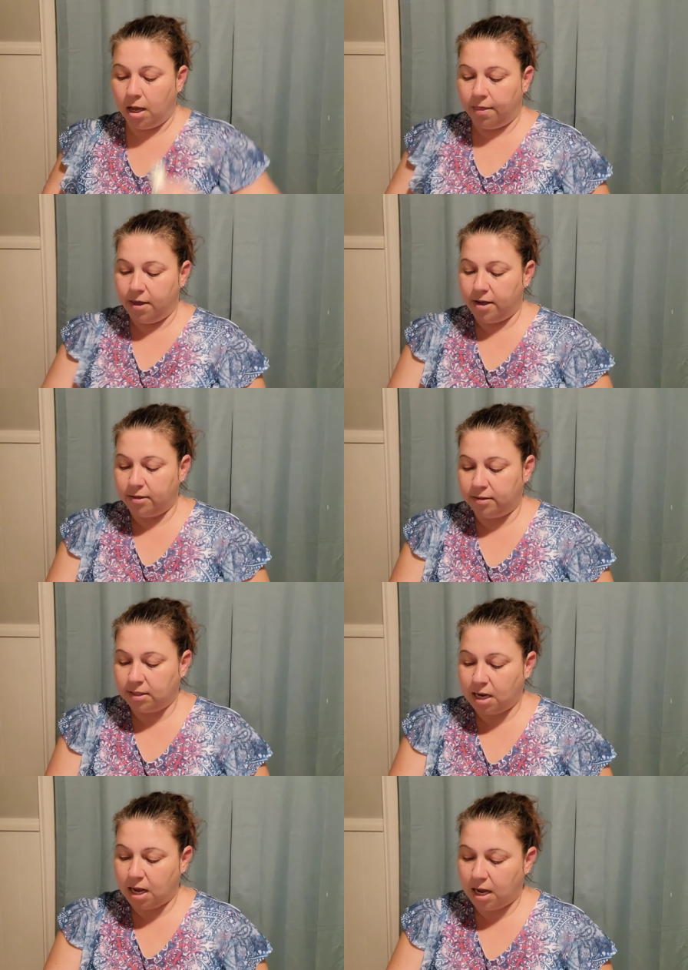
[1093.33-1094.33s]
This
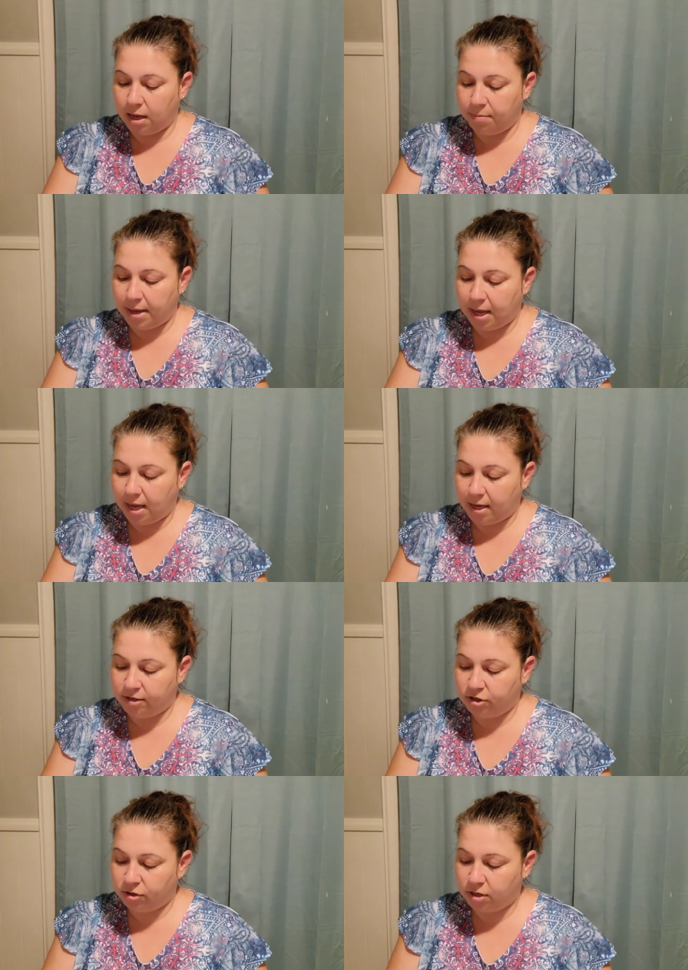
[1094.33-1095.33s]
I
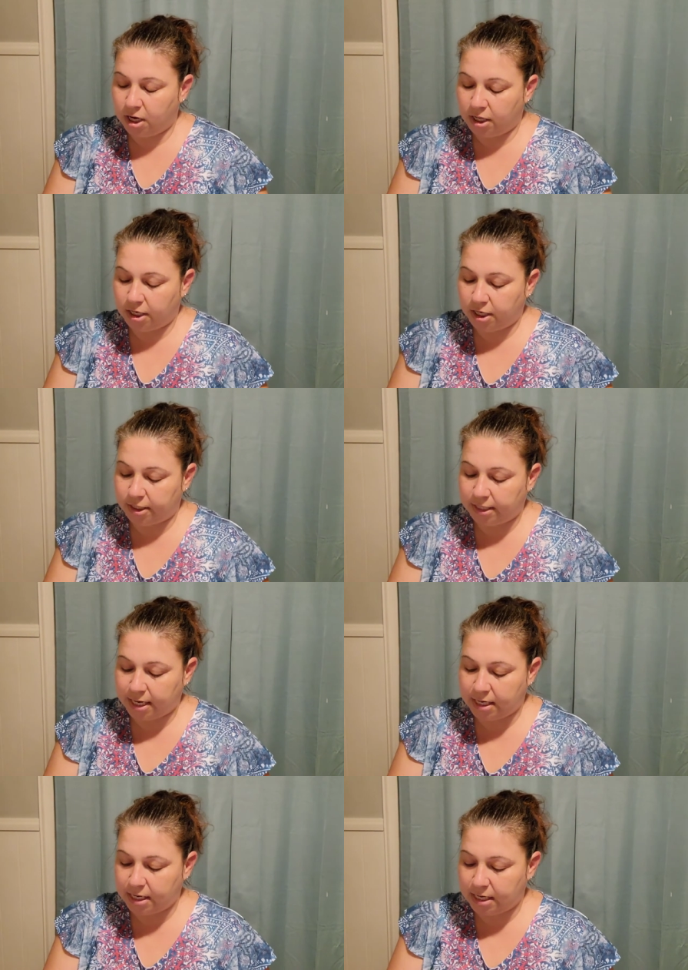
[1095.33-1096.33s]
paid $2
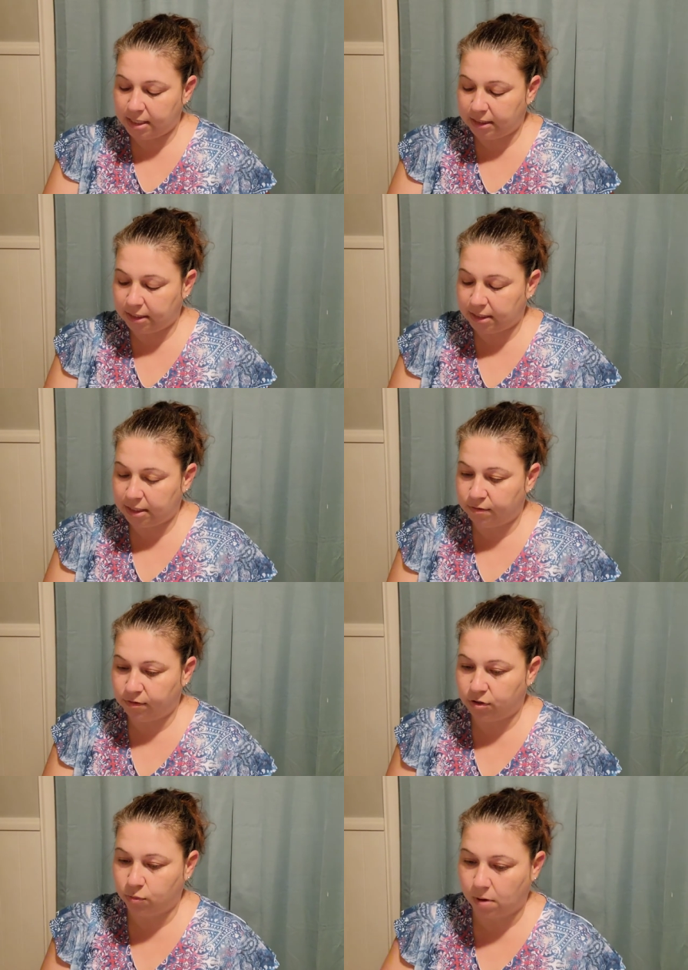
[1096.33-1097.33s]
and it is listed
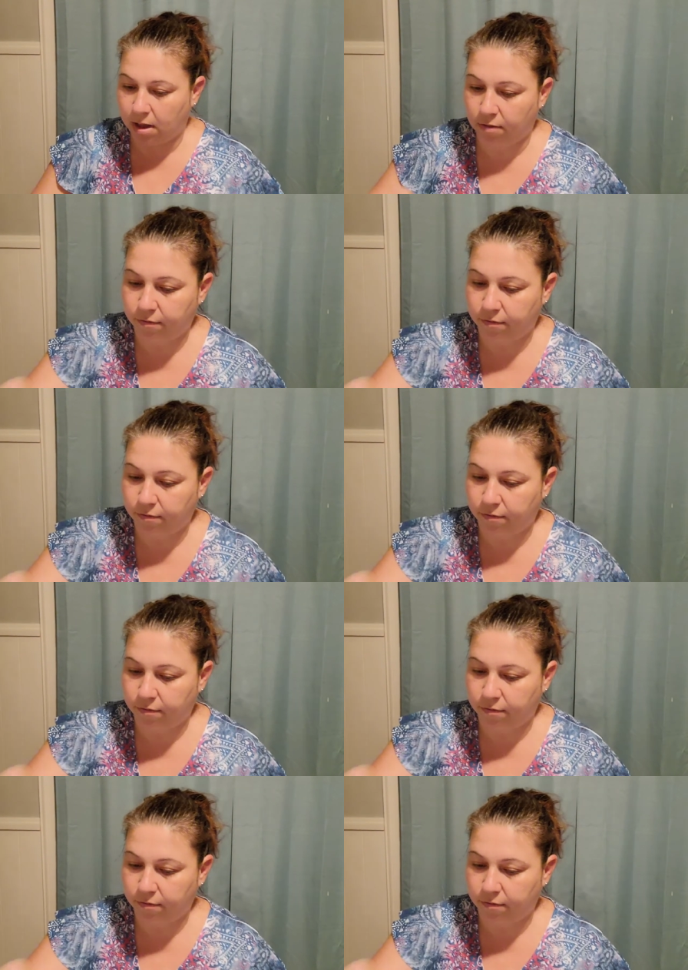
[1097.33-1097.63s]
for 12